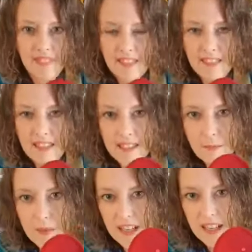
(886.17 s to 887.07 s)
This
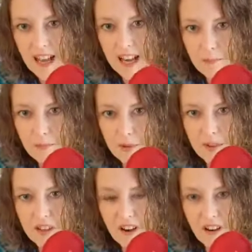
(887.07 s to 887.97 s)
one I
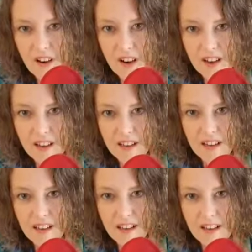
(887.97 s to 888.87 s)
put on
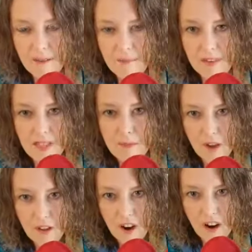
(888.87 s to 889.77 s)
a
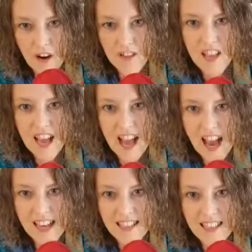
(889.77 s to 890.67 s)
smaller heart.
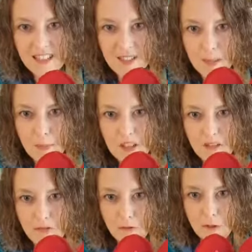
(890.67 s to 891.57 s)
I did just a bunch of
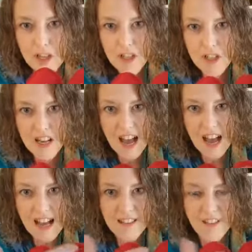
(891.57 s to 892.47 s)
French
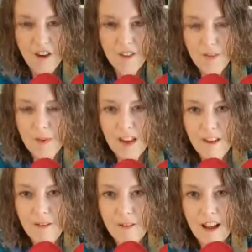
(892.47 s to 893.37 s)
knots all the way
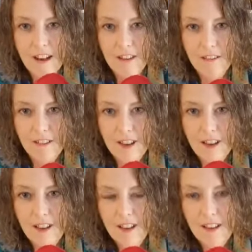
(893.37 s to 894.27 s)
around
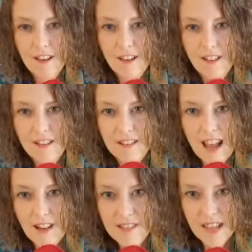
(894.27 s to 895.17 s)
the
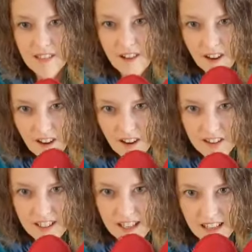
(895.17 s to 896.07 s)
outside of the heart,
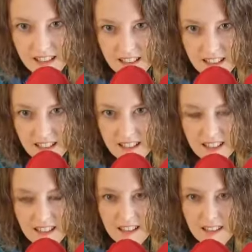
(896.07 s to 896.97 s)
and
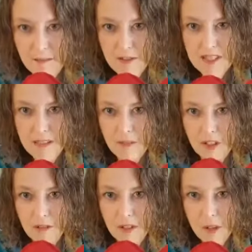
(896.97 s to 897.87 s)
then just some
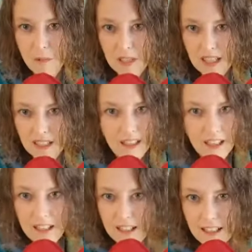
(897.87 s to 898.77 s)
cute little pink
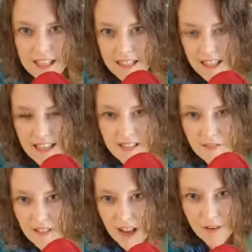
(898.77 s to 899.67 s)
Lazy Daisy
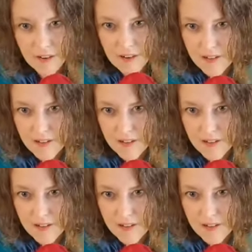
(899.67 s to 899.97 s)
flowers.